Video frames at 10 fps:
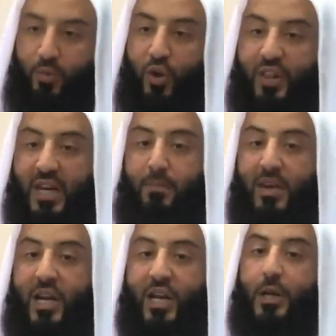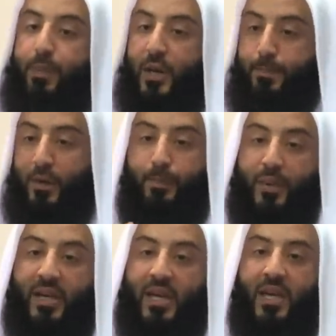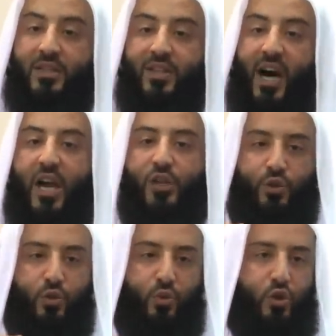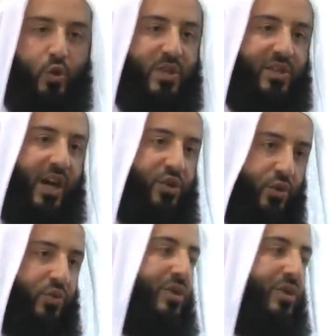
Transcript: More than 1 million people per year died due to suicide, due